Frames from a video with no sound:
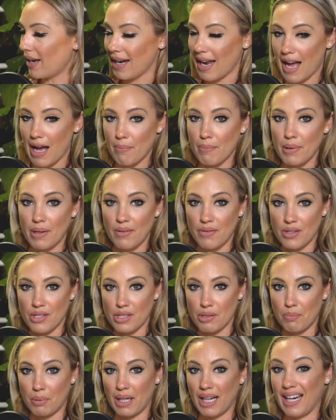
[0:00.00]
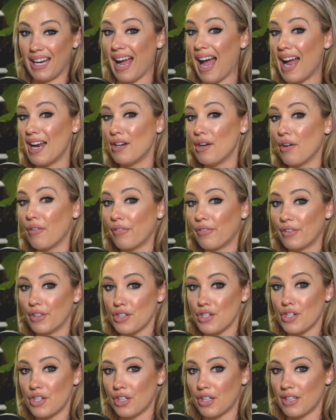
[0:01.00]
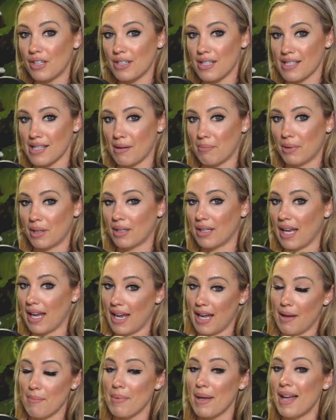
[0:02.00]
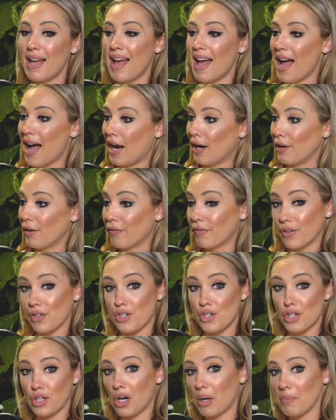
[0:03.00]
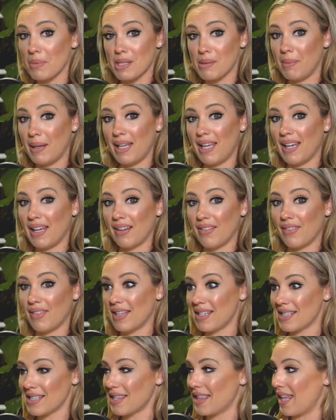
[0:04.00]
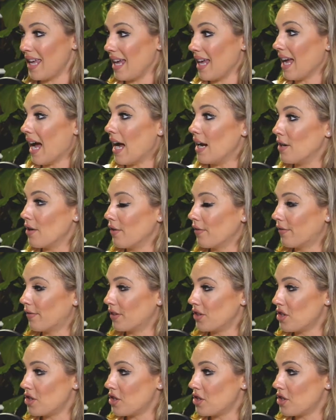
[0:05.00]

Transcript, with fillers: happen in the spring. I know for sure summer camp. I know for sure I'm speaking at this thing. I know for